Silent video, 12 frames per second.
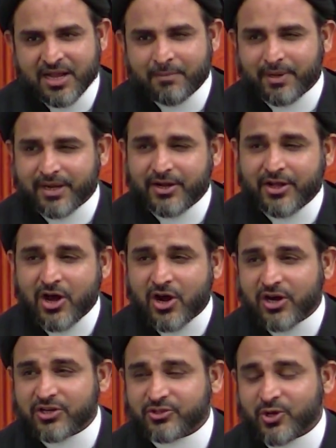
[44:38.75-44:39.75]
but his
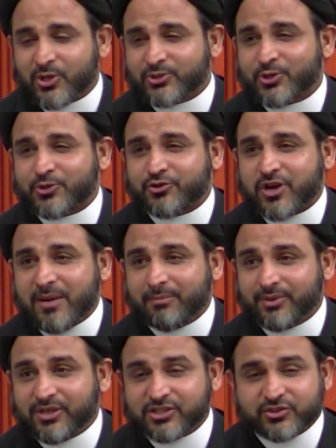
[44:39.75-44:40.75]
heart also
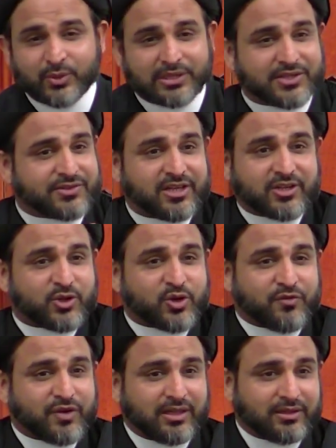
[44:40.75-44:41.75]
trembles with the dhikr
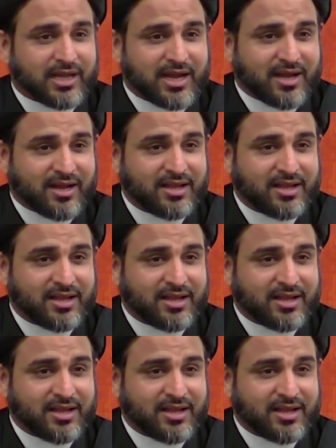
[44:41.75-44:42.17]
of Allah